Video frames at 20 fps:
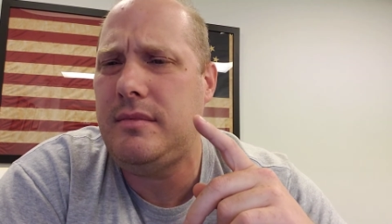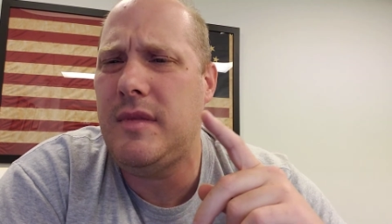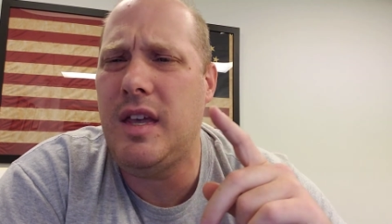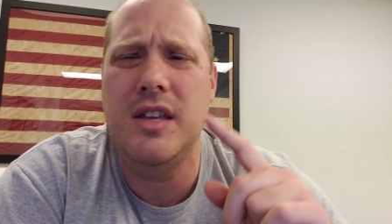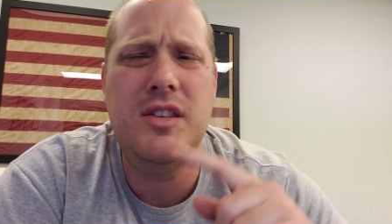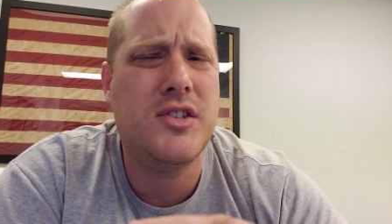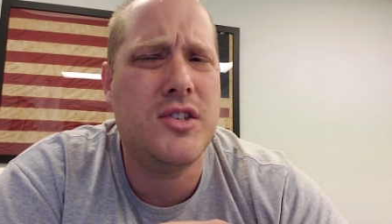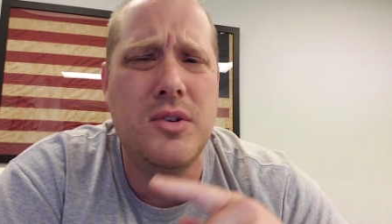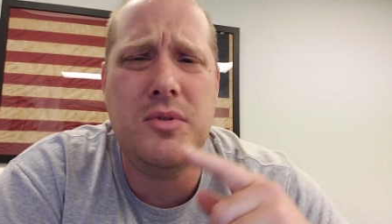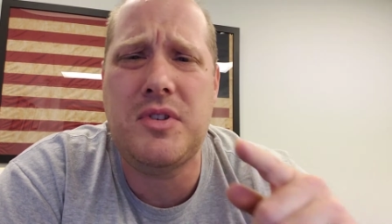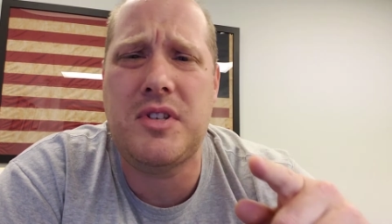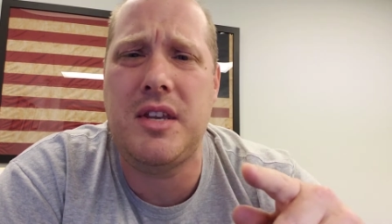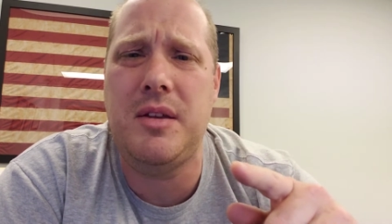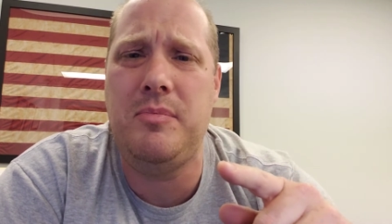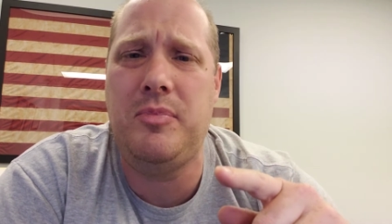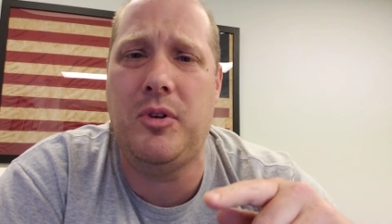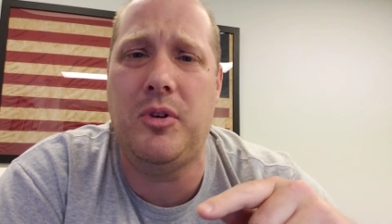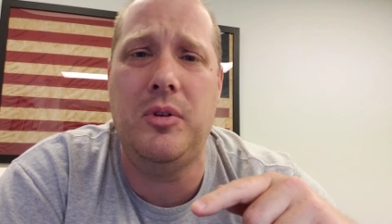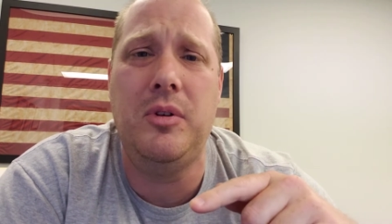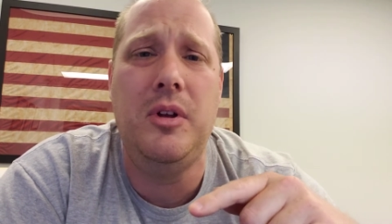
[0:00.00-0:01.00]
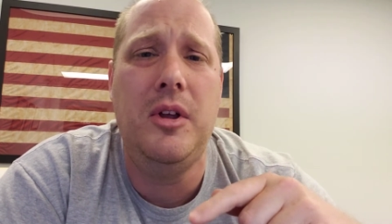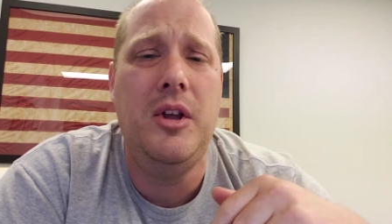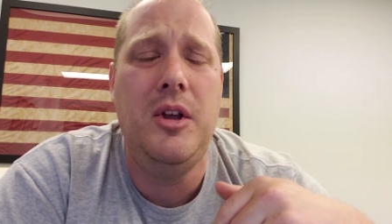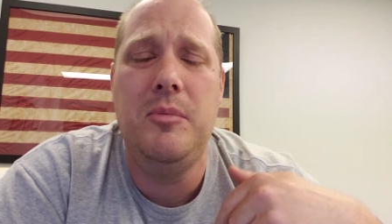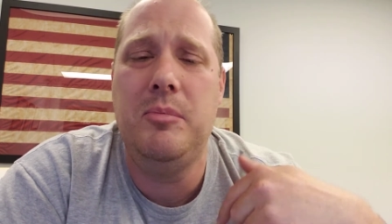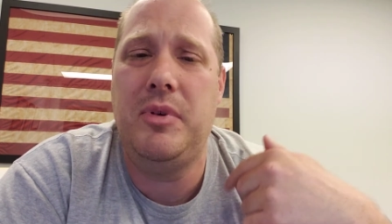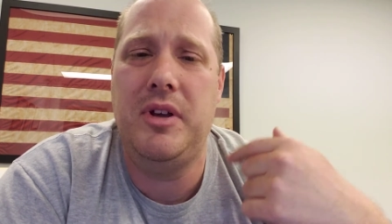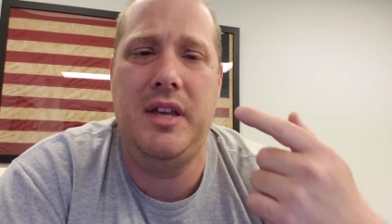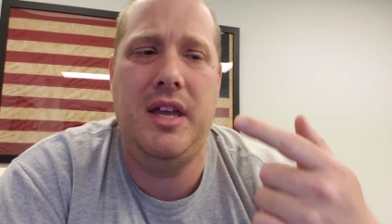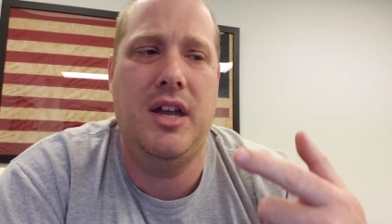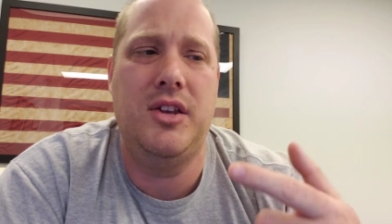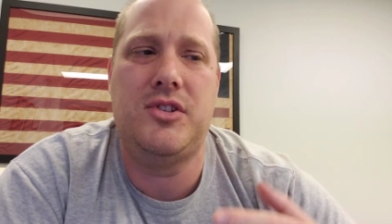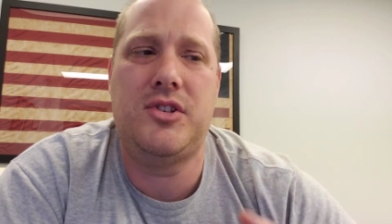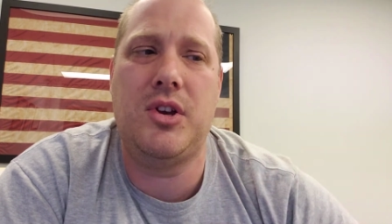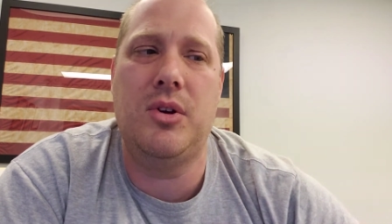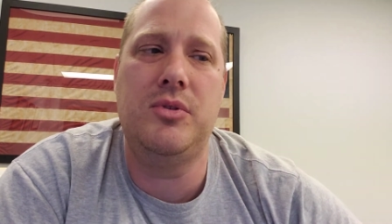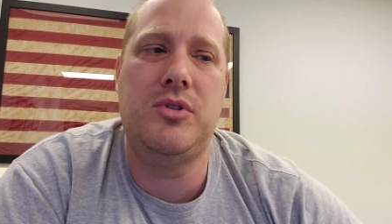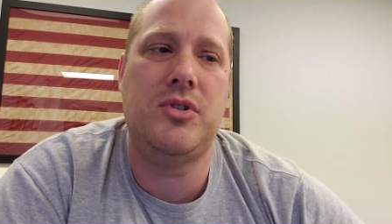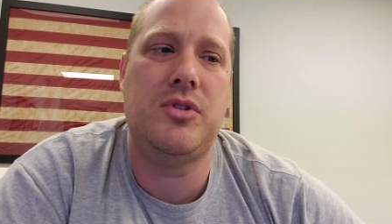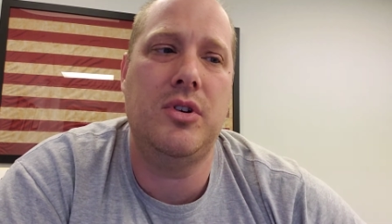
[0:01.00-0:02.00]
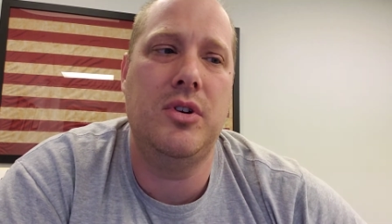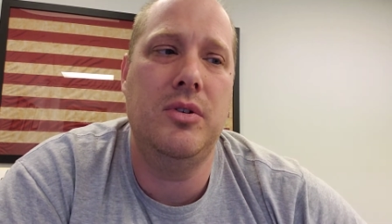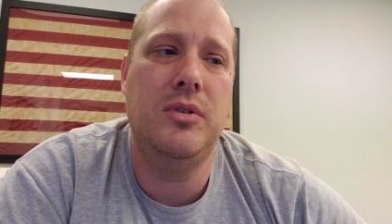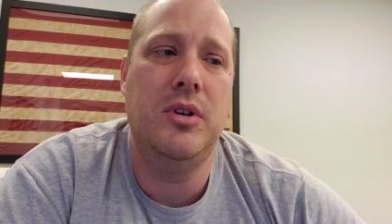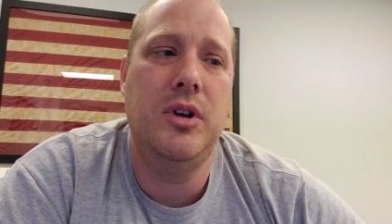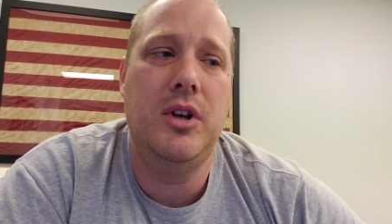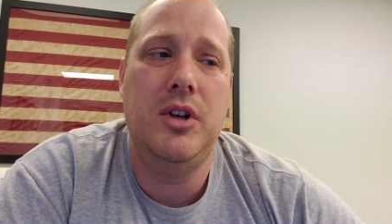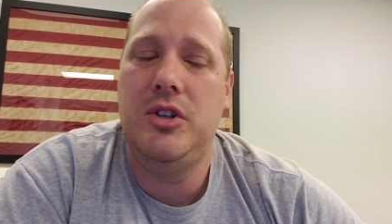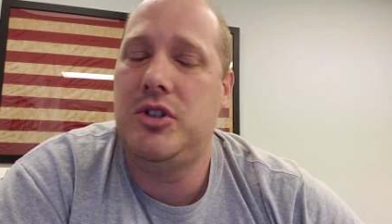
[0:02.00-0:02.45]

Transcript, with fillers: it's so simple, but yet so true.